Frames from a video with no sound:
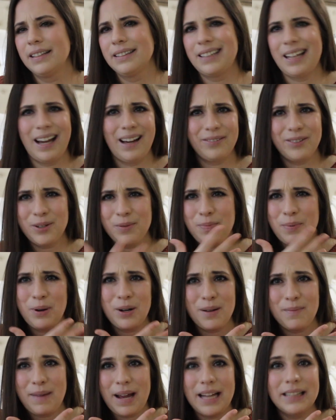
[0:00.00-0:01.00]
to have to
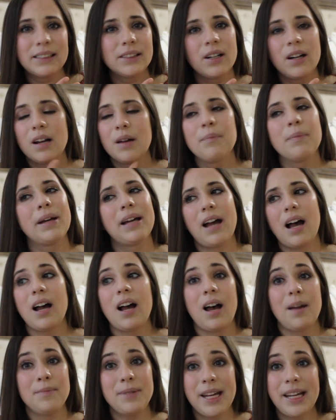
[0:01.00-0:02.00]
put a mask on, but
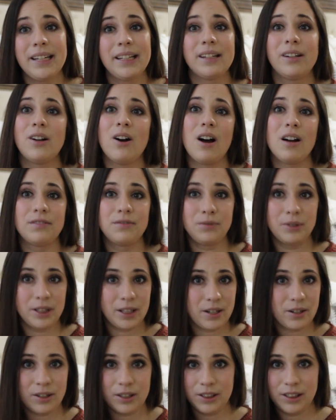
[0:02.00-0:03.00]
I'm taking it off when
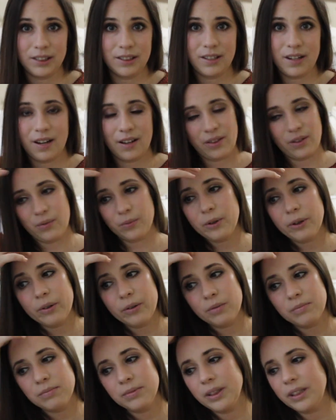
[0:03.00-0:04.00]
the nurse is not in the room,